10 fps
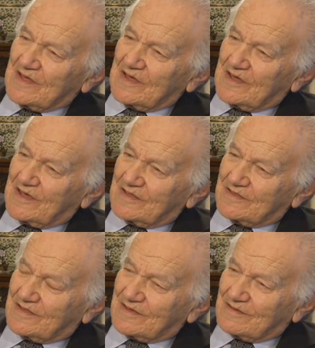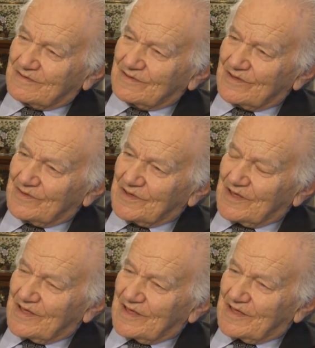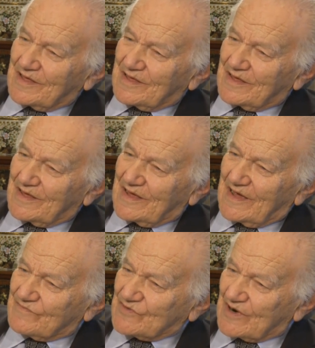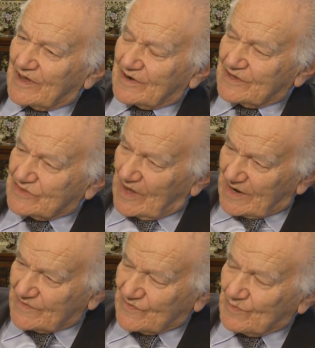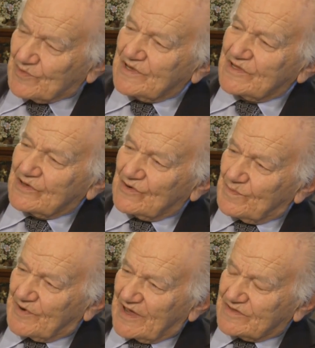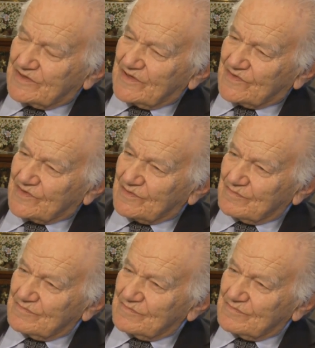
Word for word: And uh, after I retired from clinical practice,